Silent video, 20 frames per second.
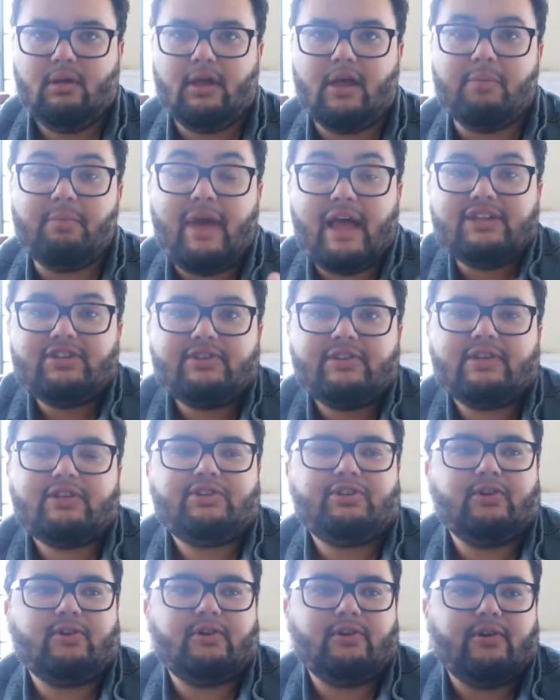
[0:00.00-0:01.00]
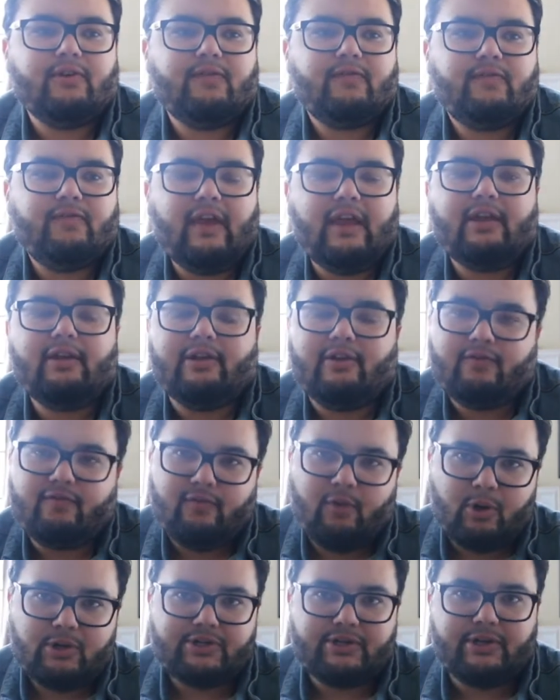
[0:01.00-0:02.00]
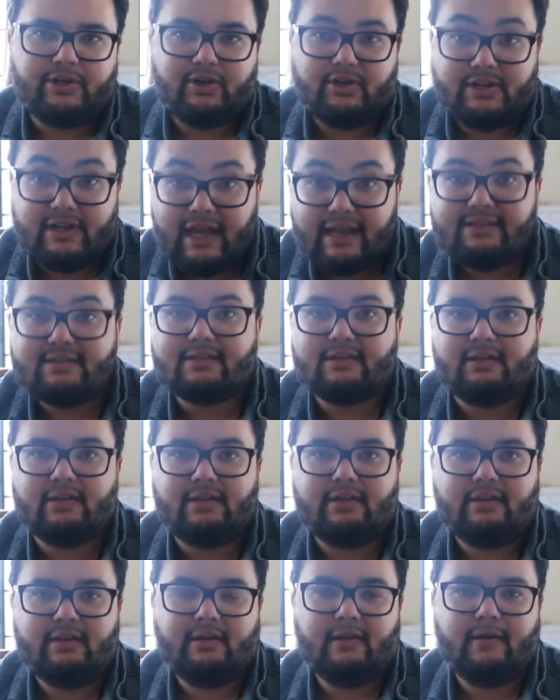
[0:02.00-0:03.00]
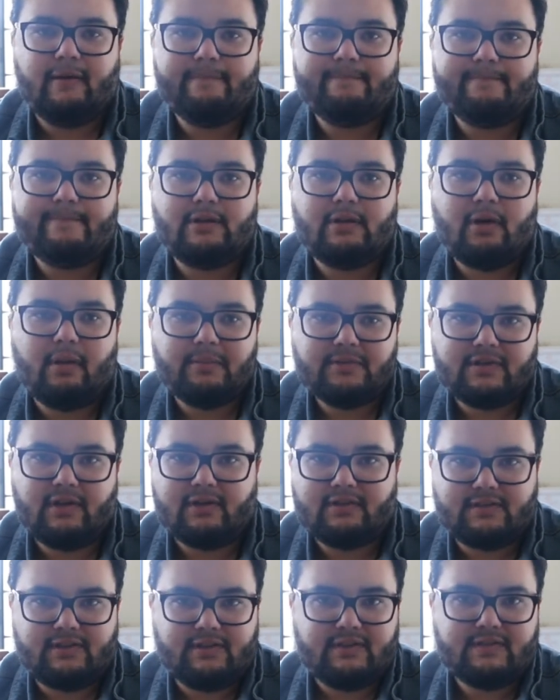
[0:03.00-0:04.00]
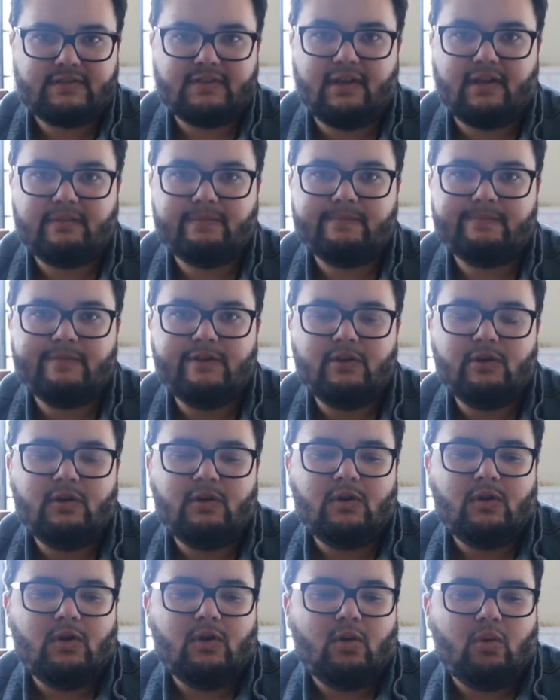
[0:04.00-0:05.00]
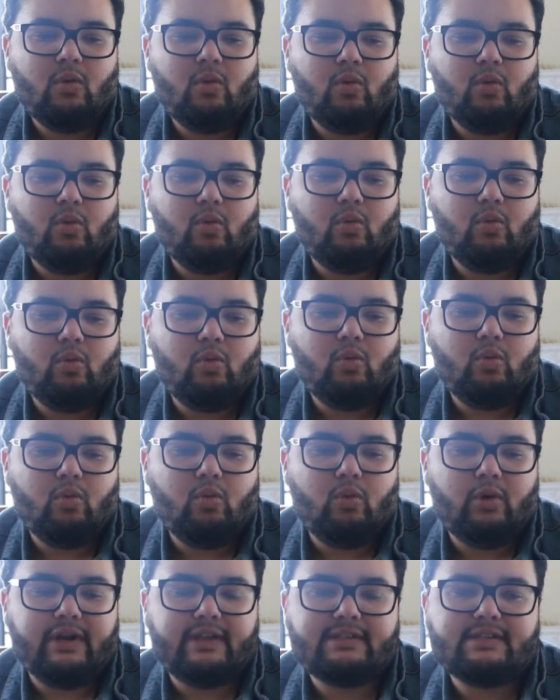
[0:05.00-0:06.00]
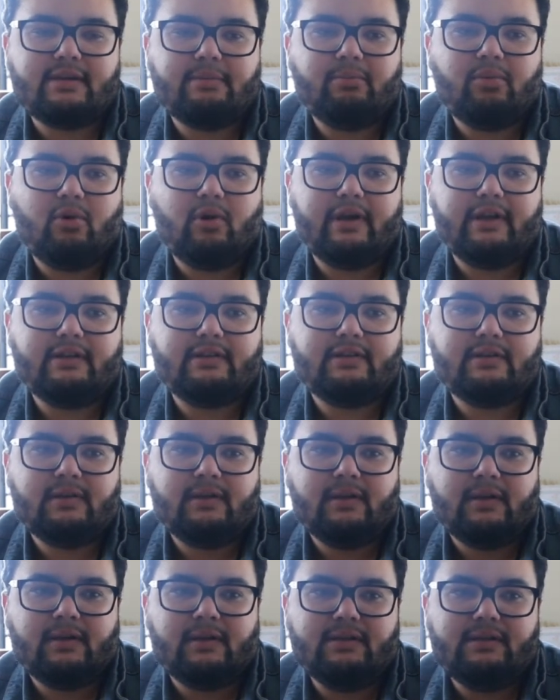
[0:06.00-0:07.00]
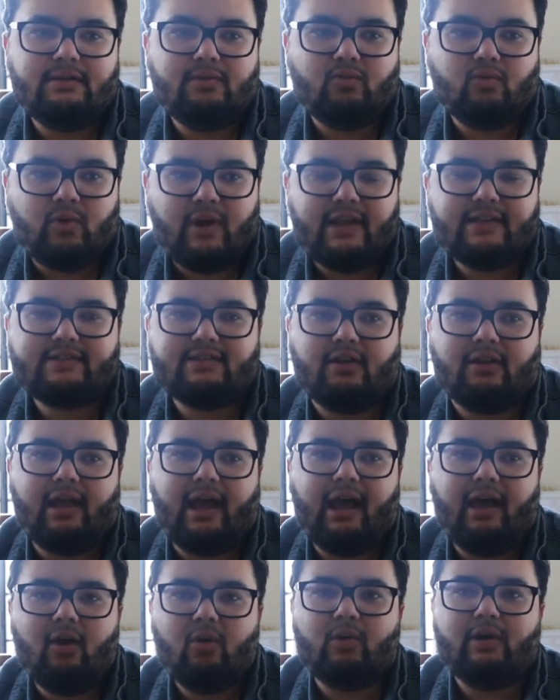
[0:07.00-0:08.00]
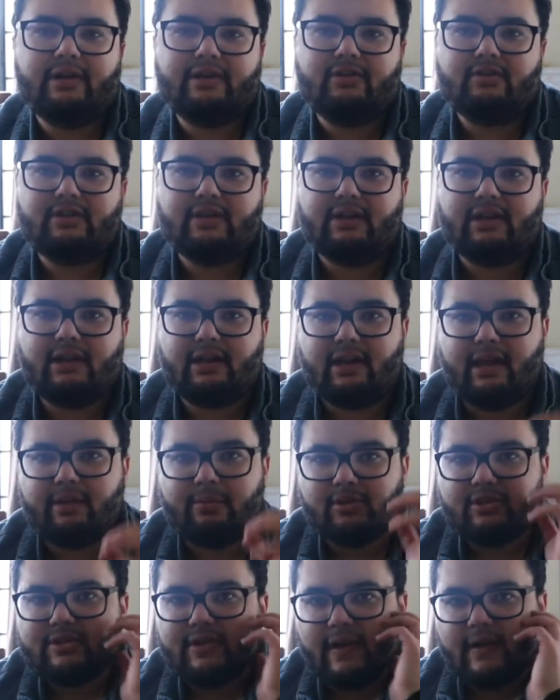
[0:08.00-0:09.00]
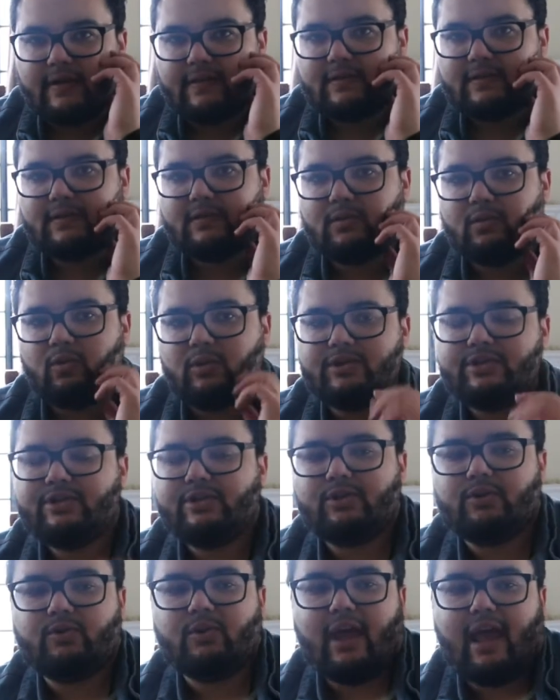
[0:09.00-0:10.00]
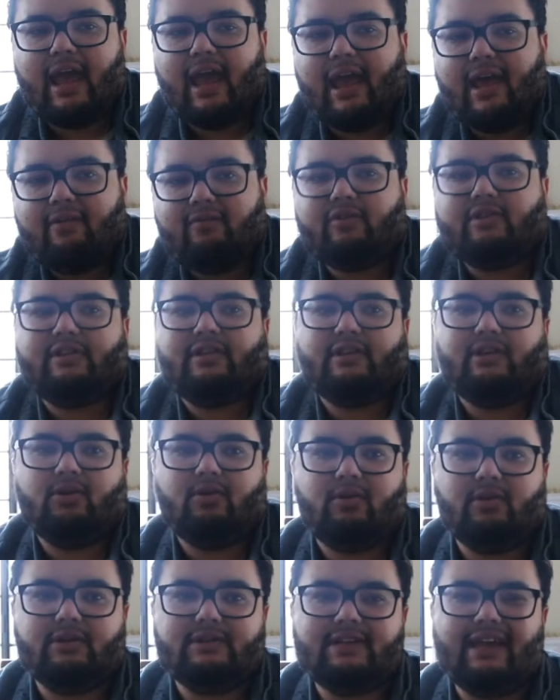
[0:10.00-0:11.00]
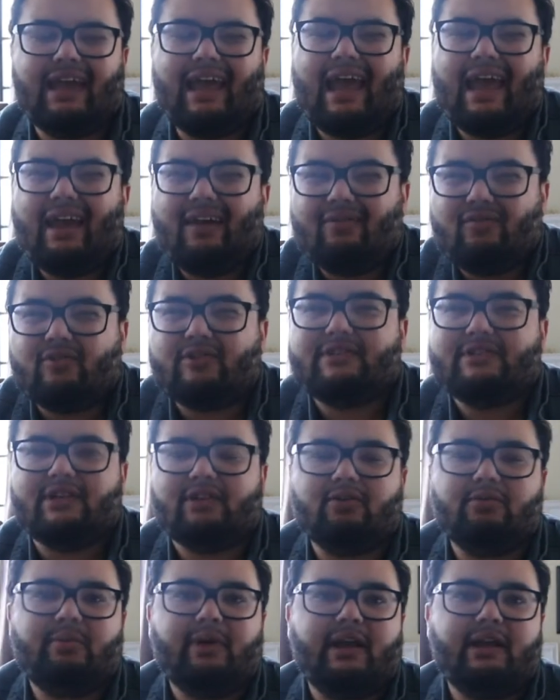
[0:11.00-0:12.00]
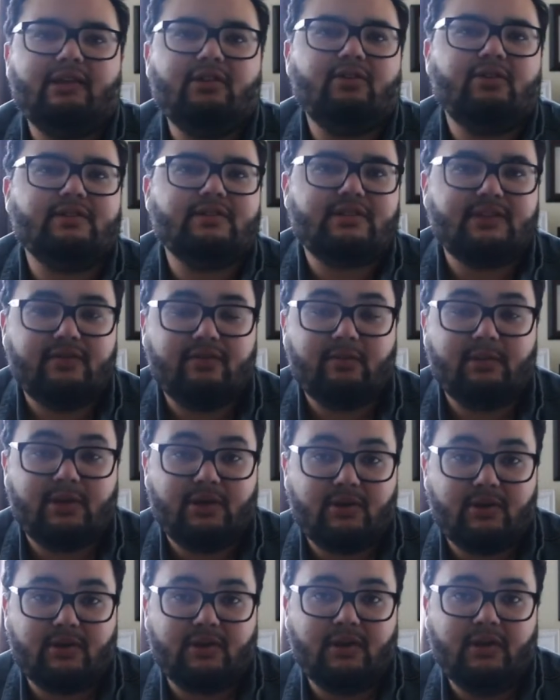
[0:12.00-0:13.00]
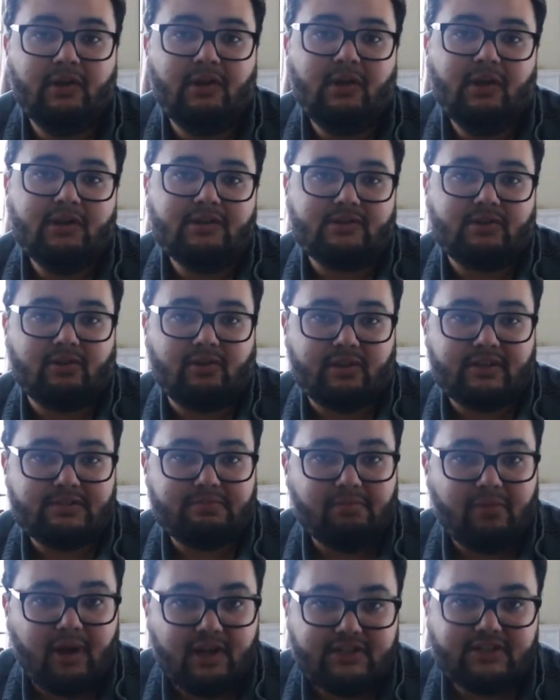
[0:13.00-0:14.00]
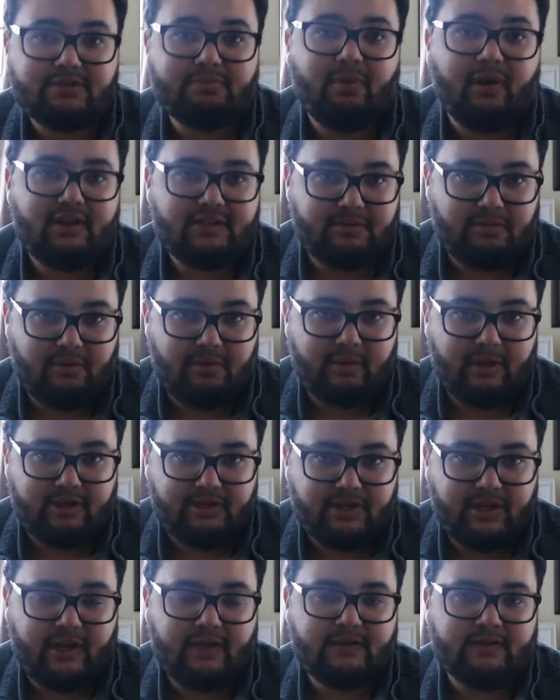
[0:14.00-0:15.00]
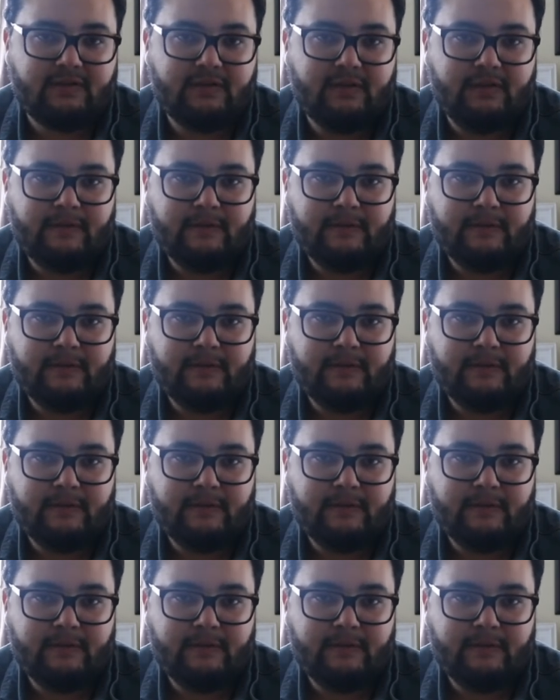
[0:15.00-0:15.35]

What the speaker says: Imagine that your fate, your fortune, your destiny, Thomas Huxley is saying, would at some point rest on how well you did at a game of chess. Wouldn't you do everything you could, take every single pain you conceivably could, to learn as much as possible about chess?